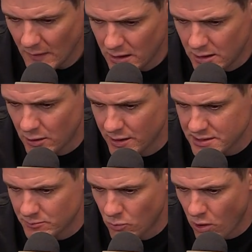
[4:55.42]
you know,
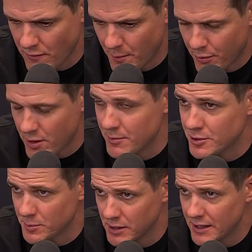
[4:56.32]
as more of a
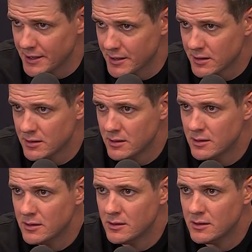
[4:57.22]
perimeter player,
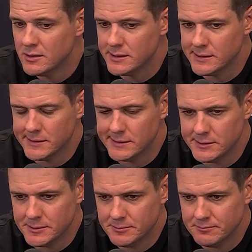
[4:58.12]

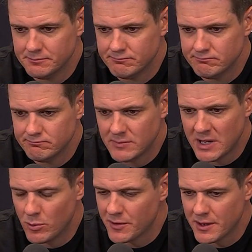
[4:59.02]
and
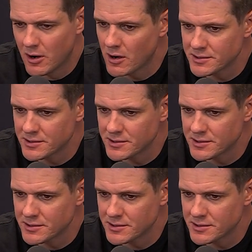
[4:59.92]
within our